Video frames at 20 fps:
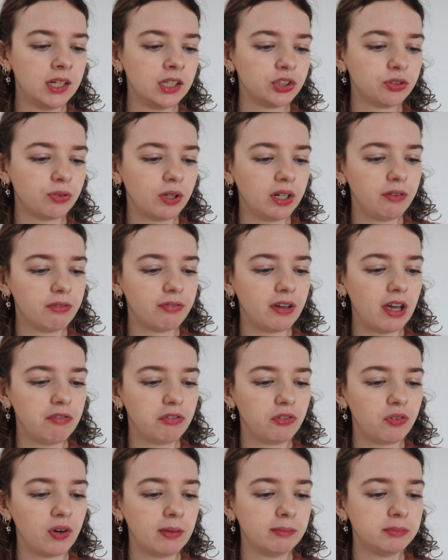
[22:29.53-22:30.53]
25
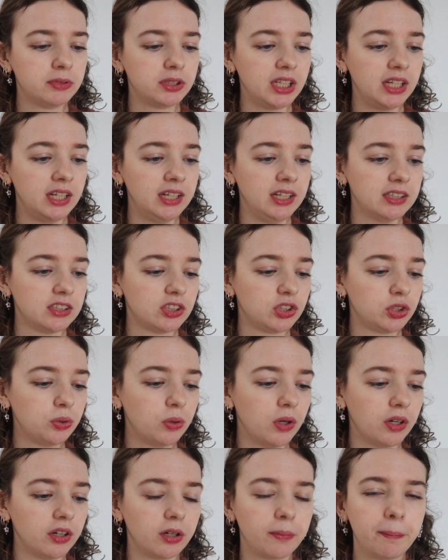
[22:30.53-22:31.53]
grams is
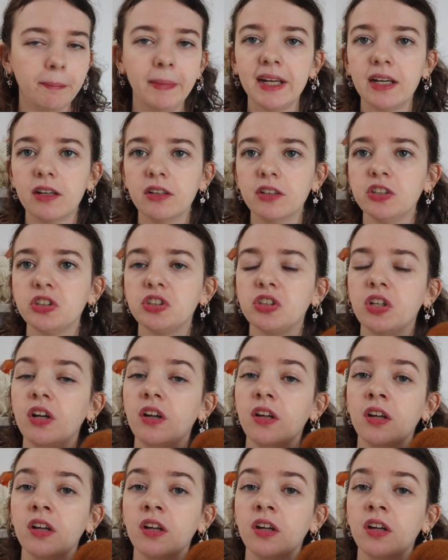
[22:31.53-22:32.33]
200 meters.